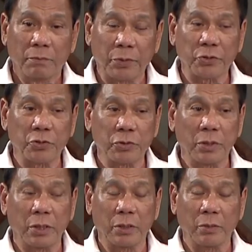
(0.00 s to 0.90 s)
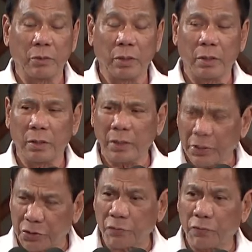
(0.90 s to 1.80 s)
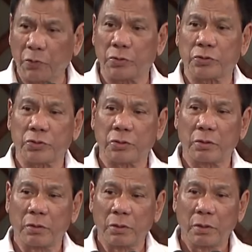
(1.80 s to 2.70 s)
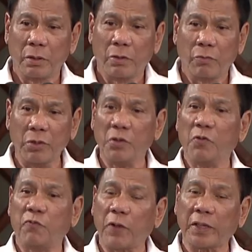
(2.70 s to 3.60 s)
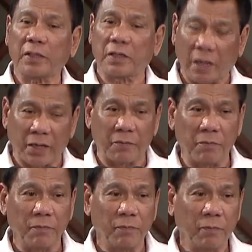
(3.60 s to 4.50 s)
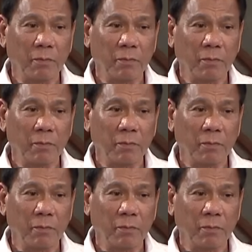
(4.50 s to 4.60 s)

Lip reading: persons along the way? Yes, of course. When you fight crime,